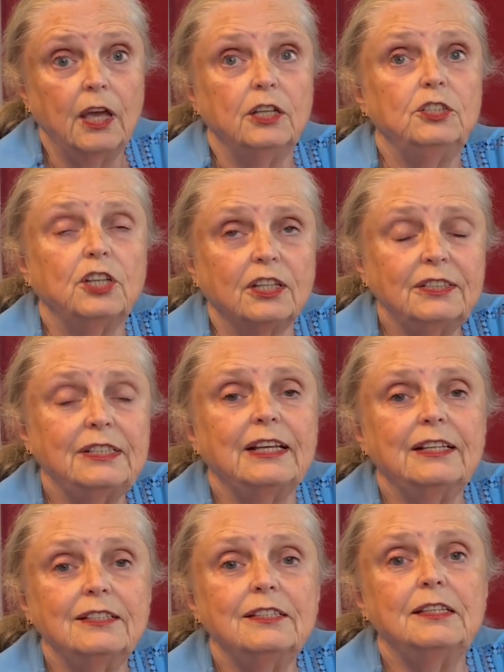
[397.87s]
Just
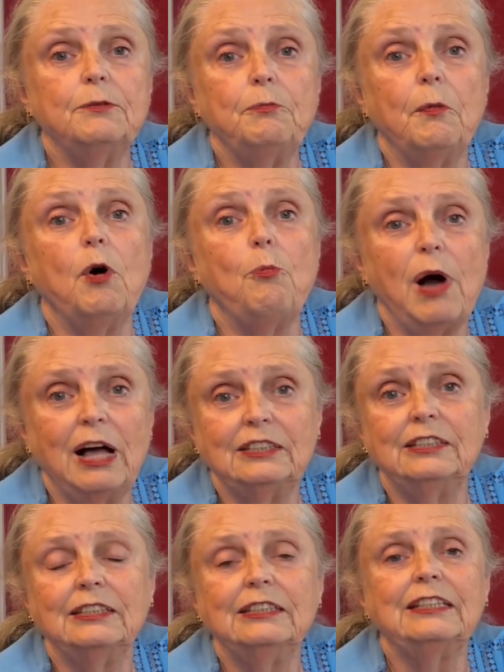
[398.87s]
as the
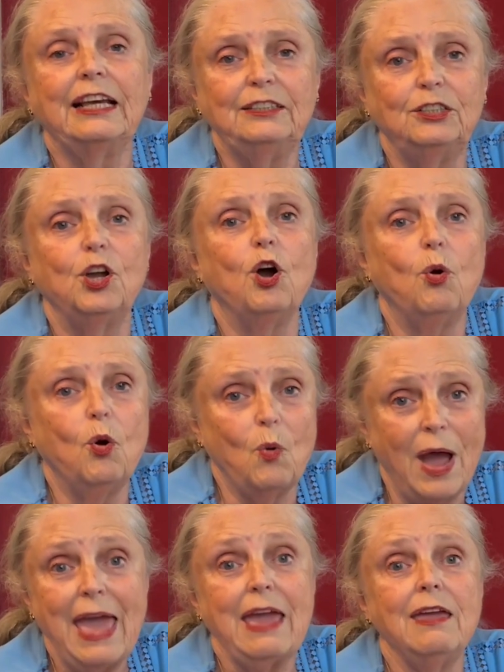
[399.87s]
apostles had to go
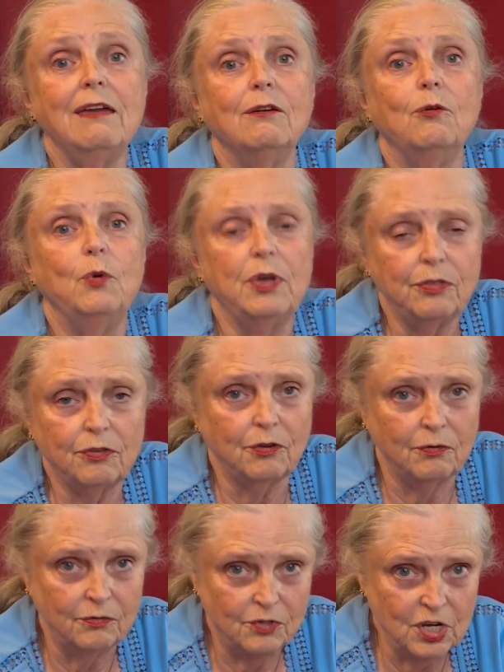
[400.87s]
away with
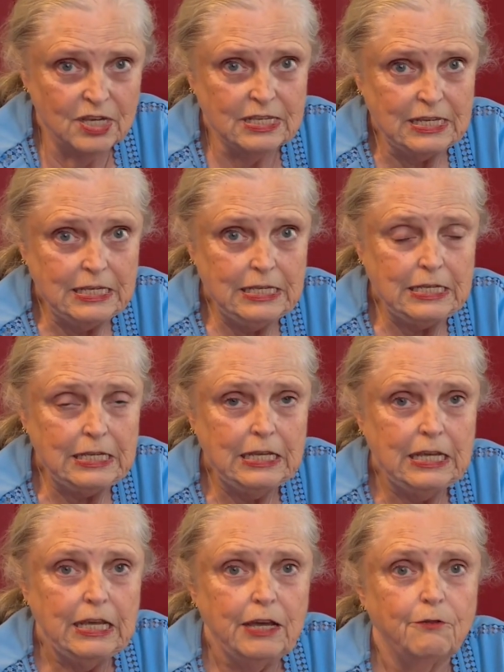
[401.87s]
Jesus
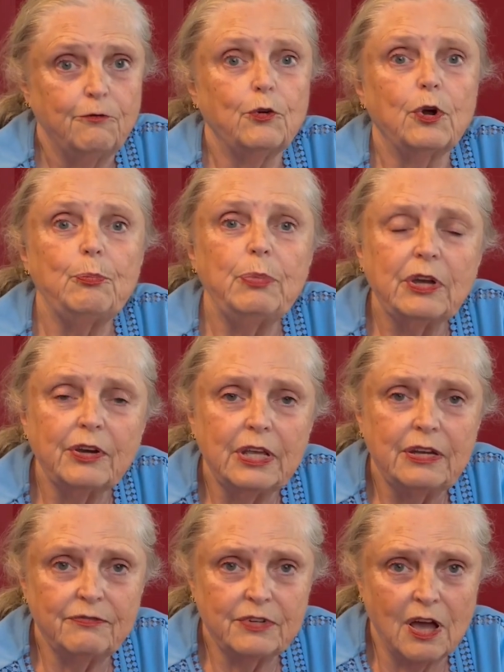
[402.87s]
for a period
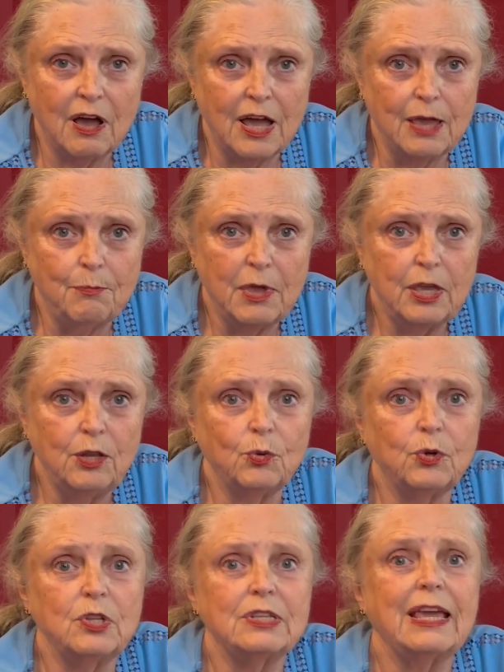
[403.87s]
of time in
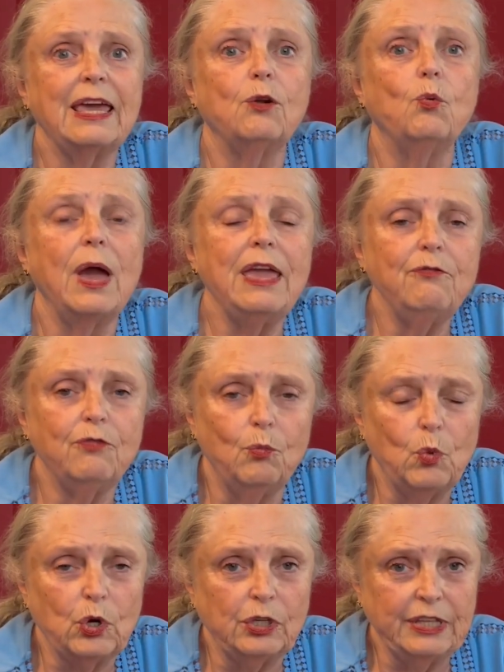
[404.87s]
order to get away from
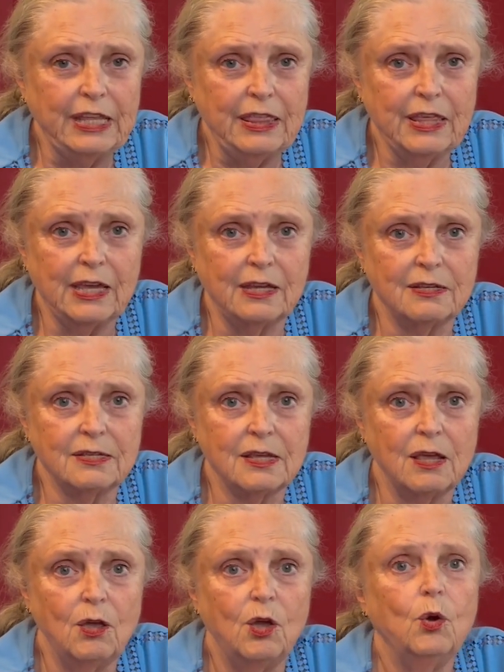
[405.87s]
worldly things,
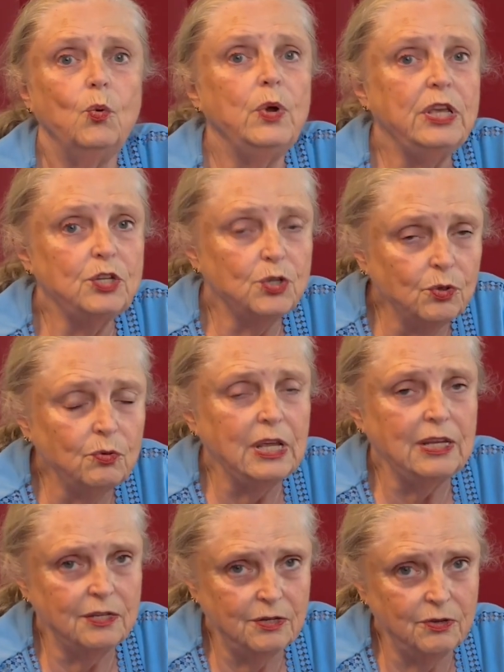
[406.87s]
we too
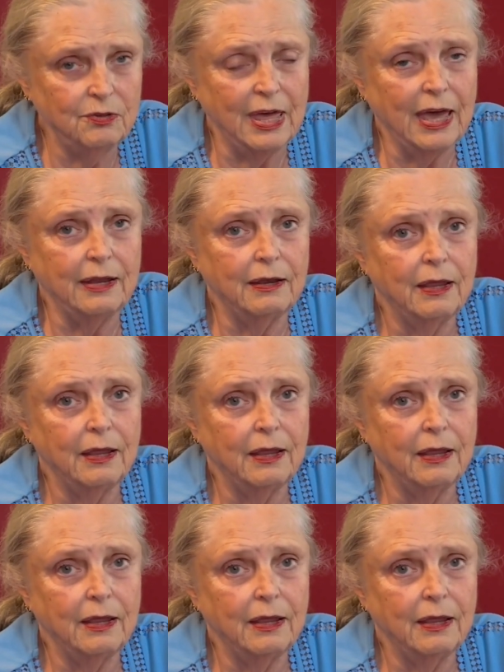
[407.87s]
need to do that.